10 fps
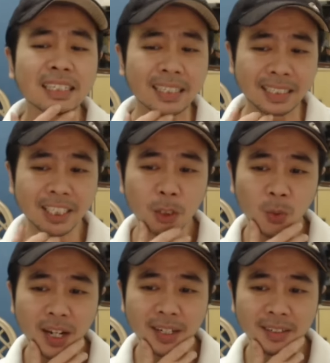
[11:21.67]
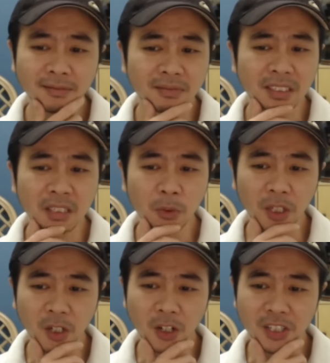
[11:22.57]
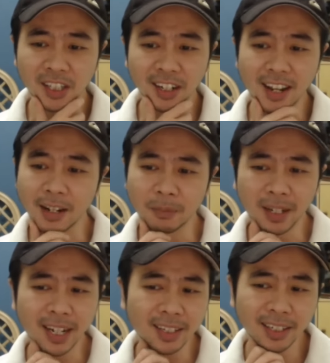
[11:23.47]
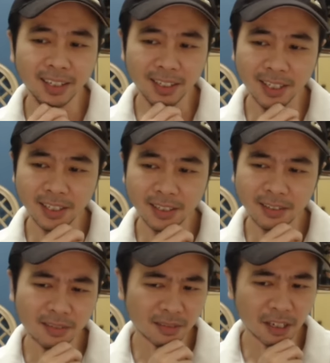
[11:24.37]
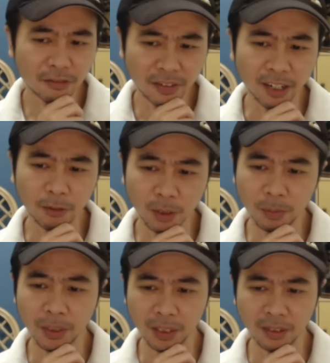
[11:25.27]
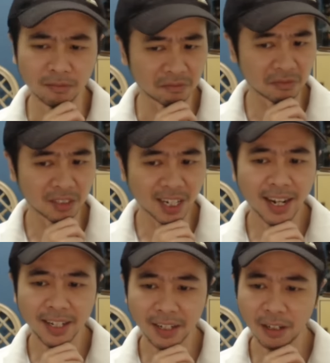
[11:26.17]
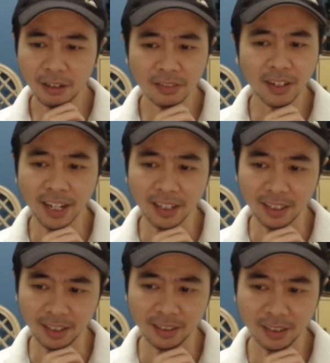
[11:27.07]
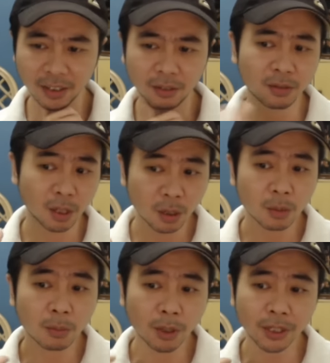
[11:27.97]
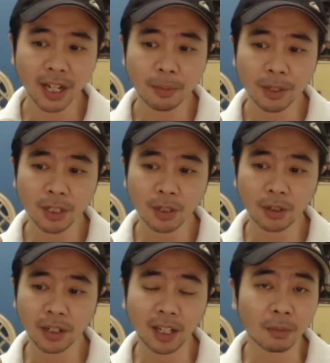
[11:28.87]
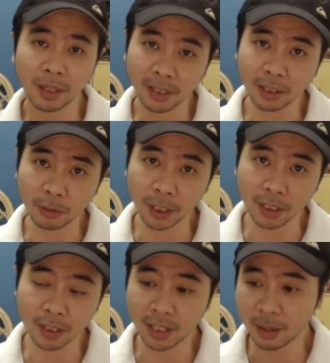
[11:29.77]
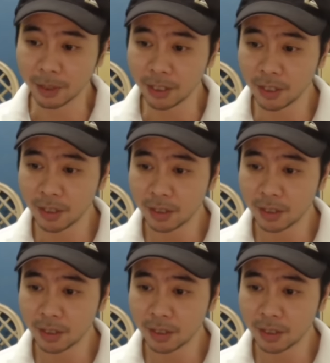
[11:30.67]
This one will cost a lot, but I think this effect will be kind of handy, so more damage on elemental weakness damage.